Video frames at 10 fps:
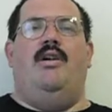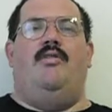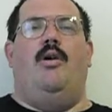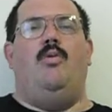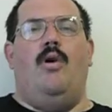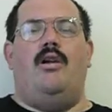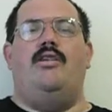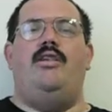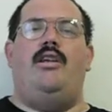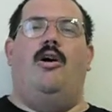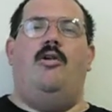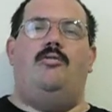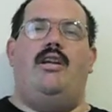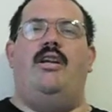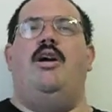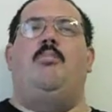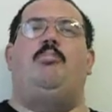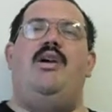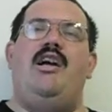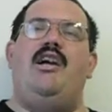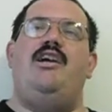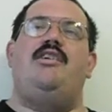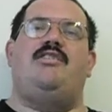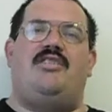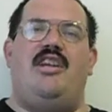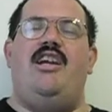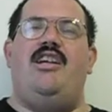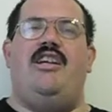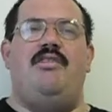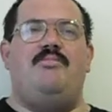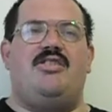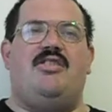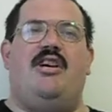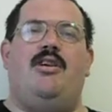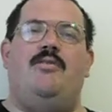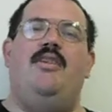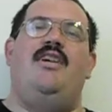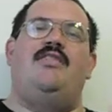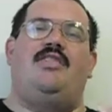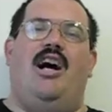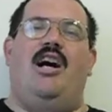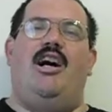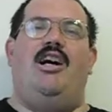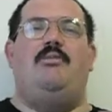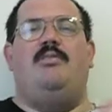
the one and the only Big T himself, Tom